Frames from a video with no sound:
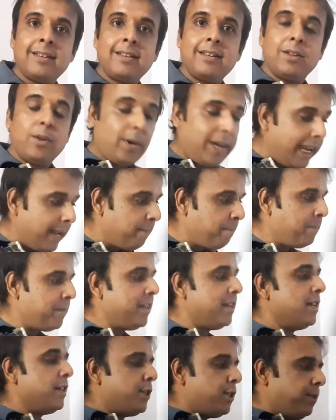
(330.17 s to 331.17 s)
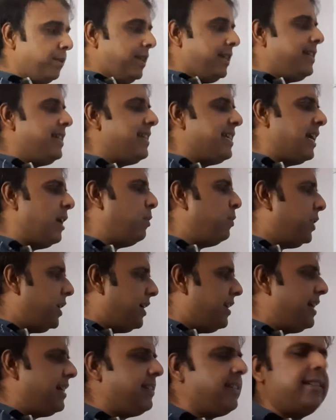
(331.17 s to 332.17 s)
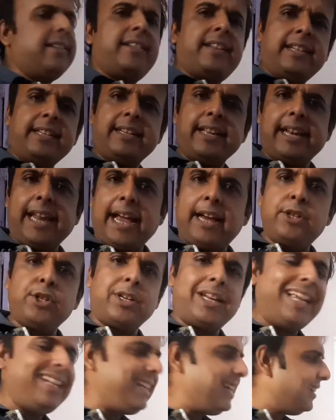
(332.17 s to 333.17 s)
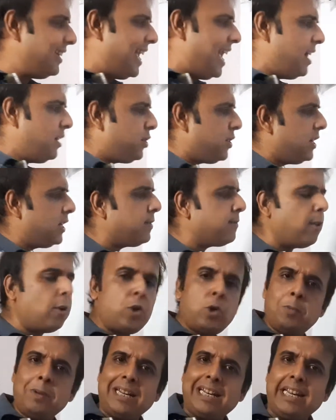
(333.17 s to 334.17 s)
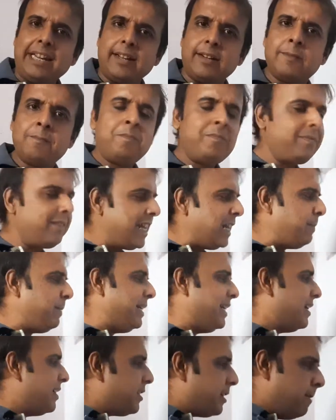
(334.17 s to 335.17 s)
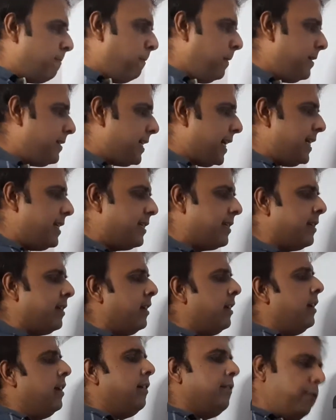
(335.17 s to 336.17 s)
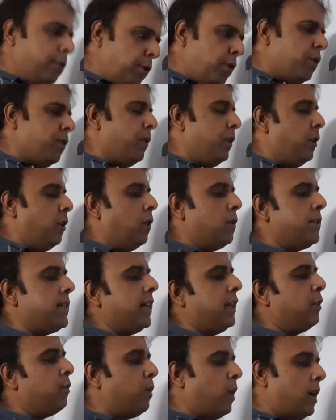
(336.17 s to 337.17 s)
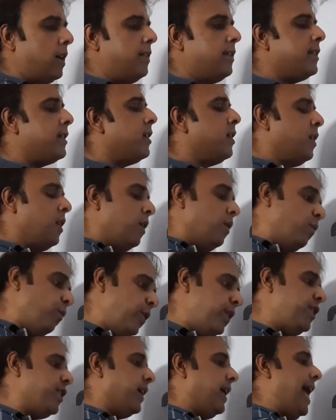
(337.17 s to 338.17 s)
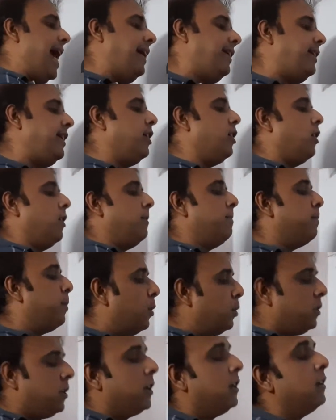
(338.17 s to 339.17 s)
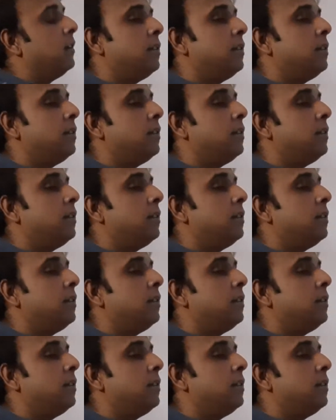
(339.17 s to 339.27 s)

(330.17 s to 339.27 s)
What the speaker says: Okay? So this is how they are exerting their action. I think the action is found to be clear. That means in a simple sense, fluoroquinolones are the ones which are acting on both.